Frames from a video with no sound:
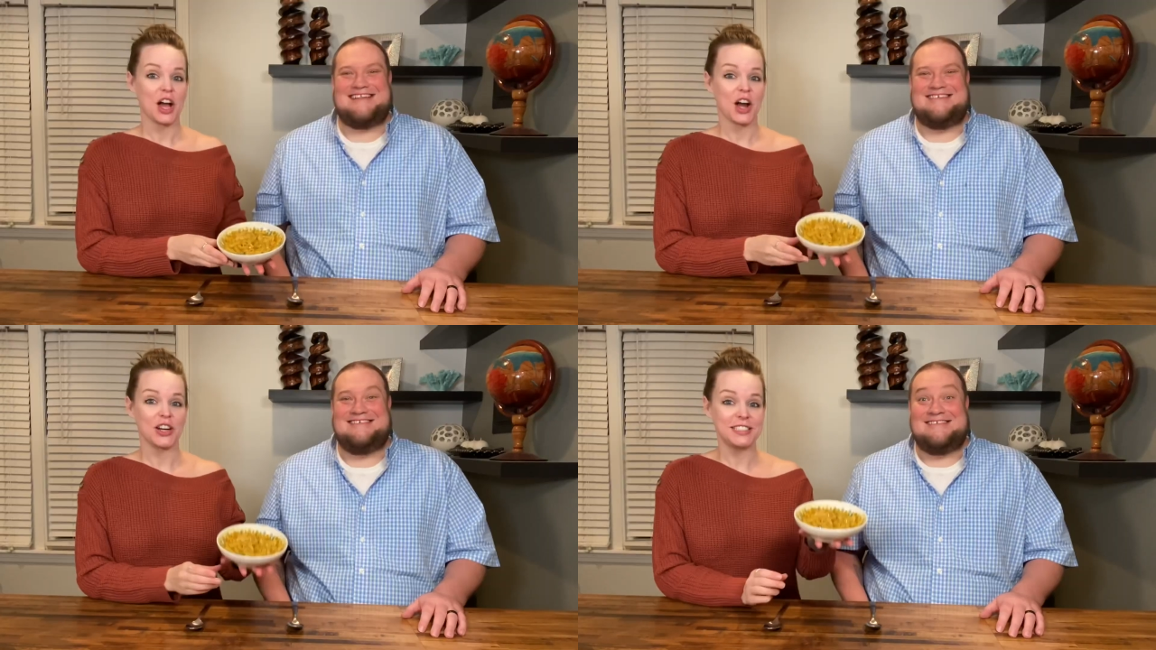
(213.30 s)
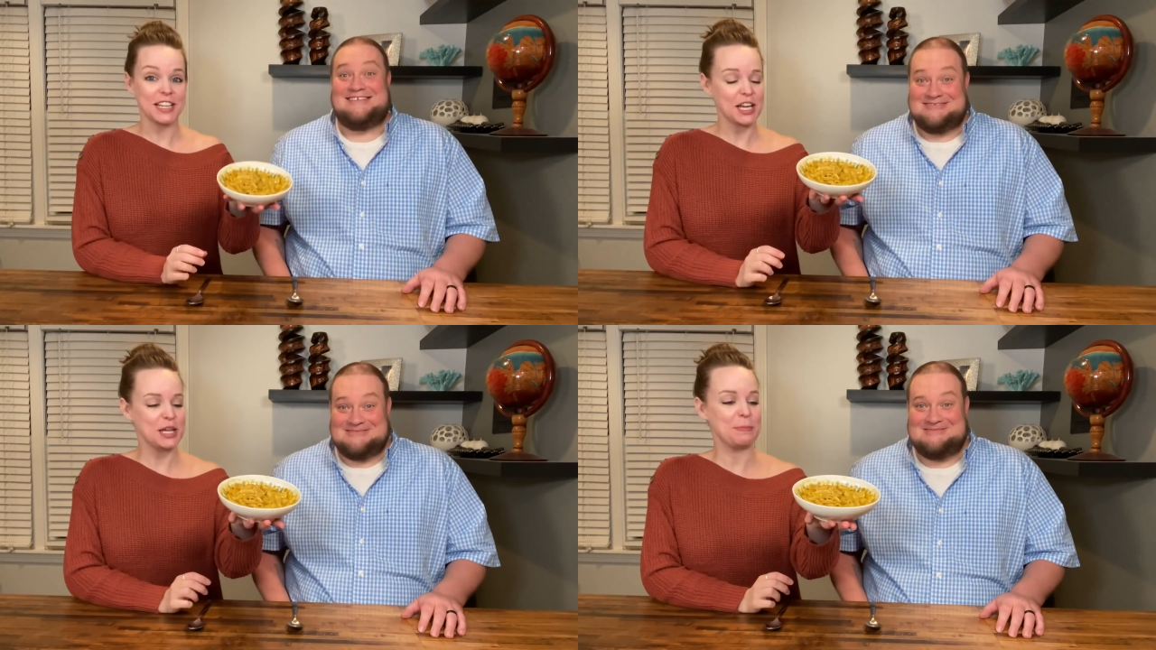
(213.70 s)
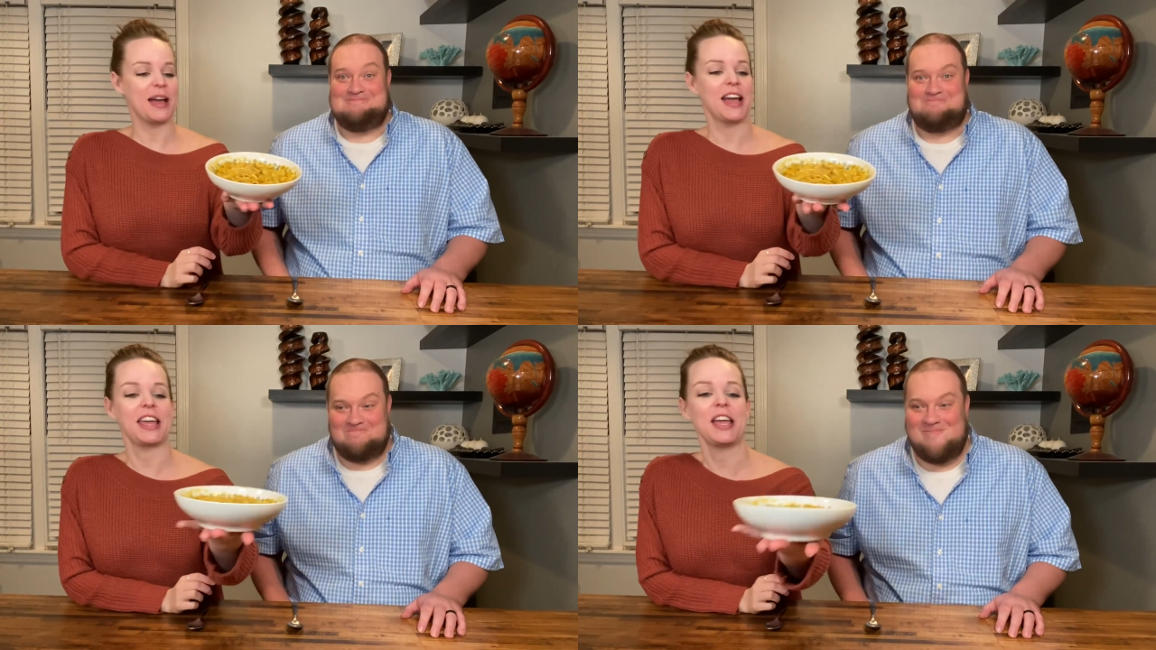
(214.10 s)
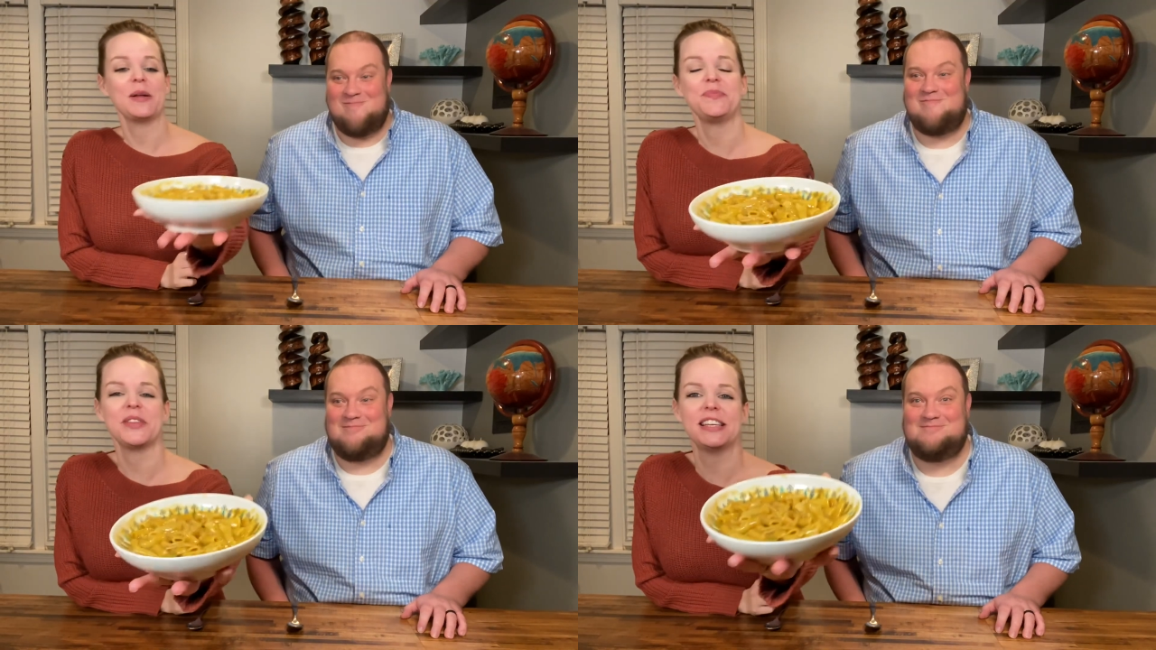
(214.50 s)
Speaker 1: Our second
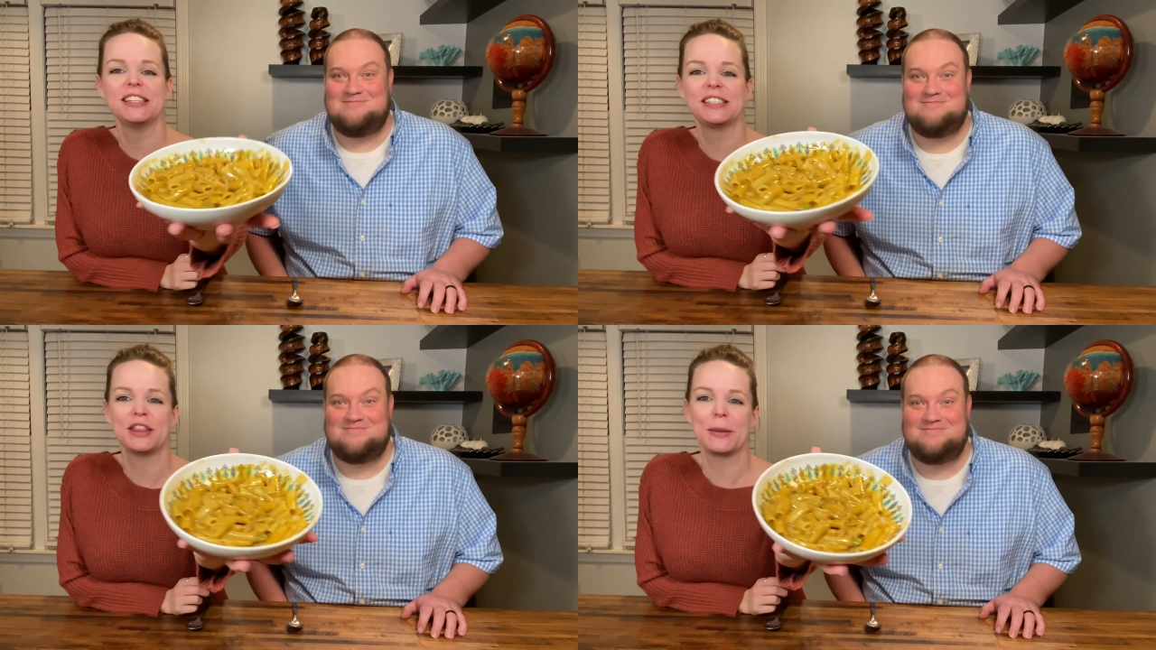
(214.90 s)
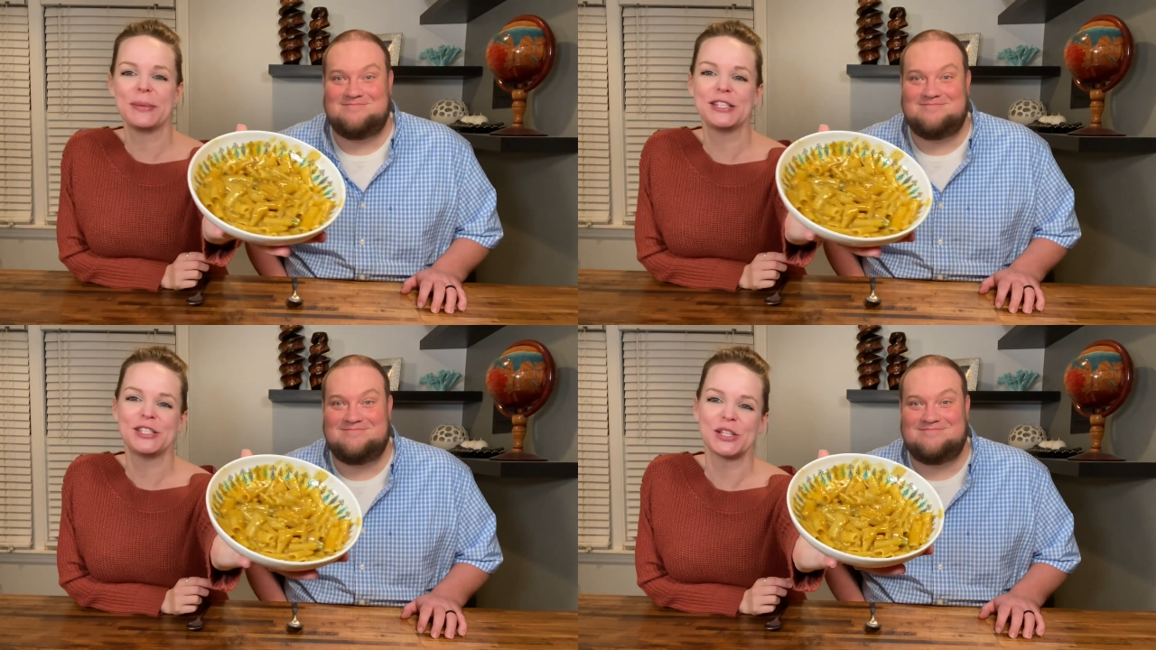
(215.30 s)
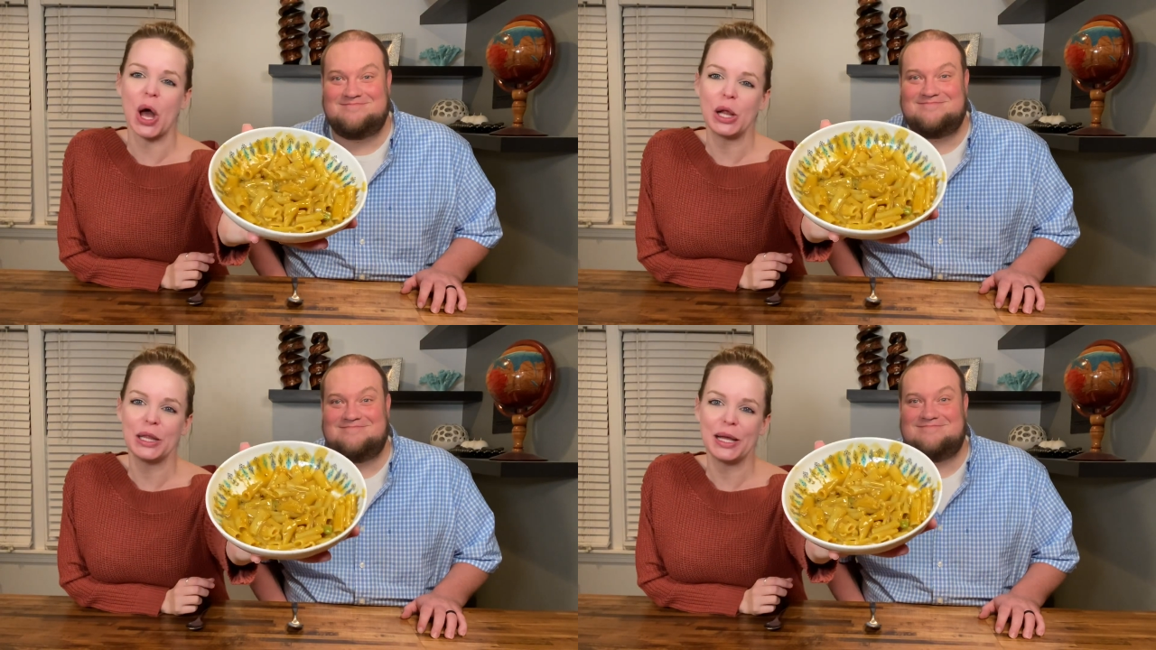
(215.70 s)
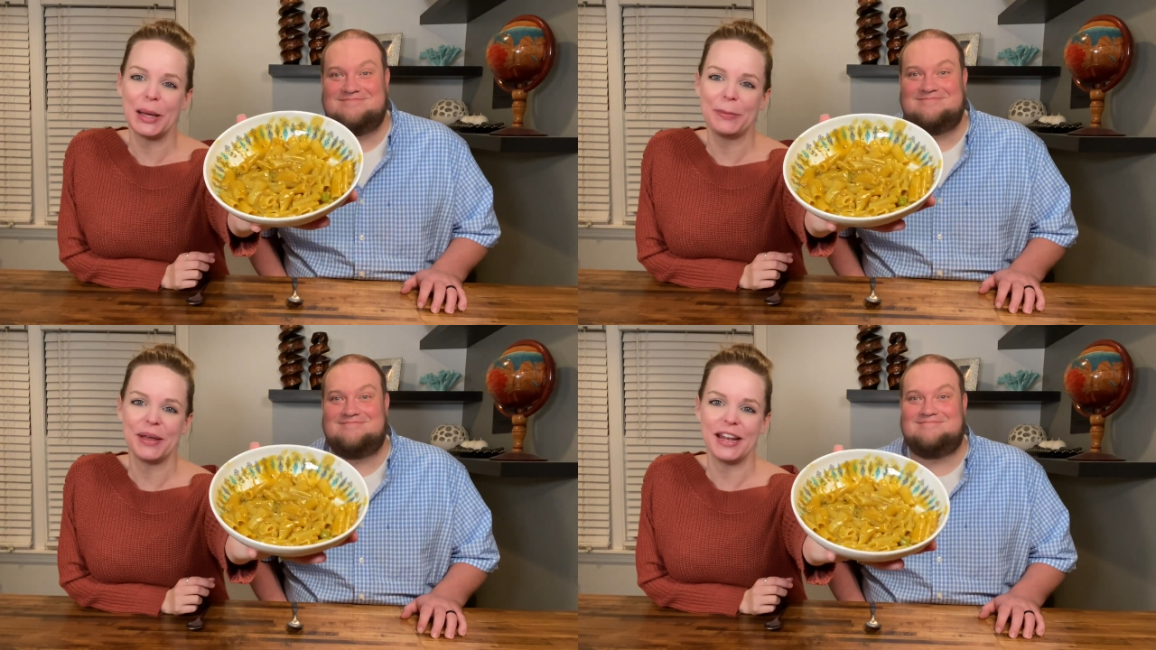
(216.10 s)
Maggi is the
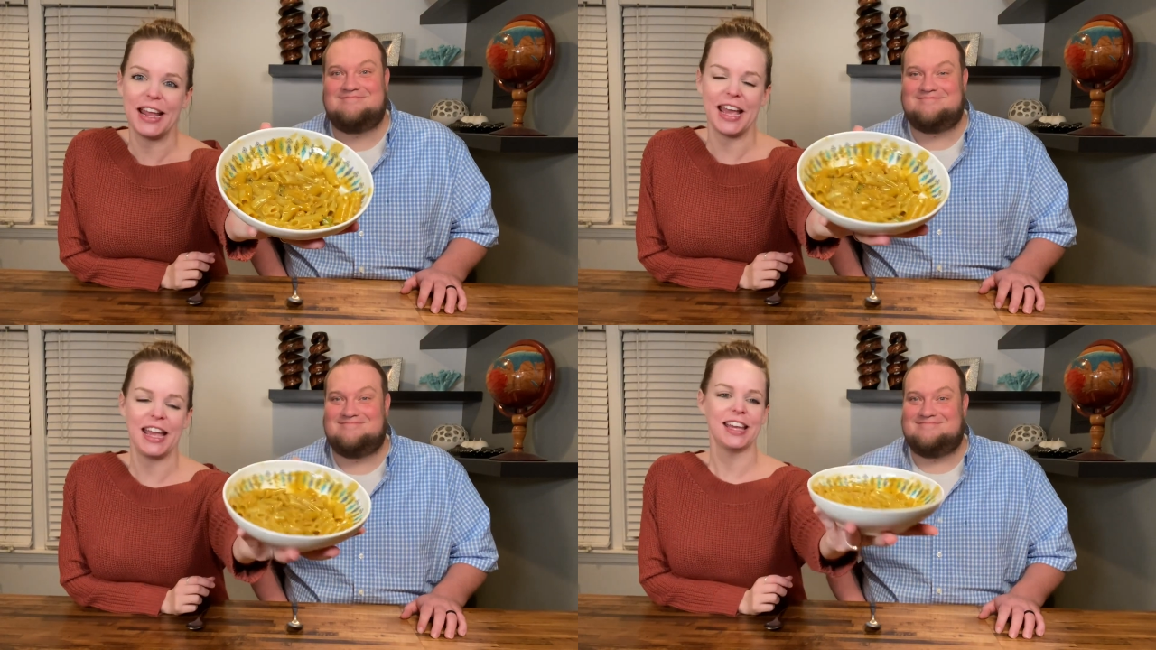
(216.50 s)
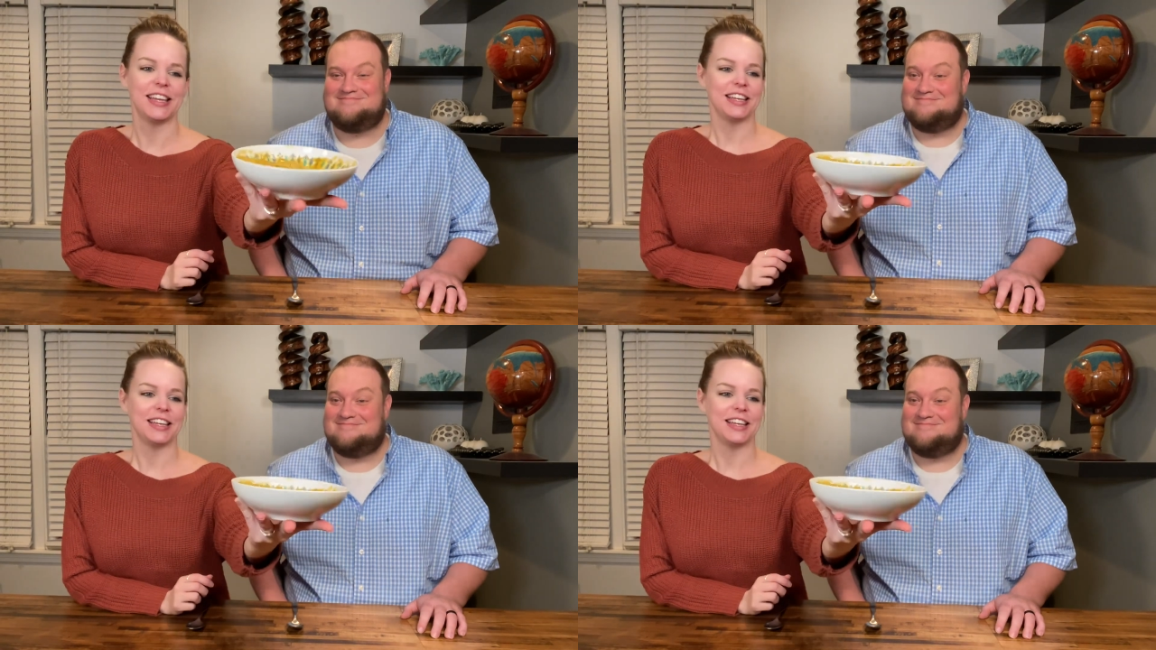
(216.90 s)
masala penne.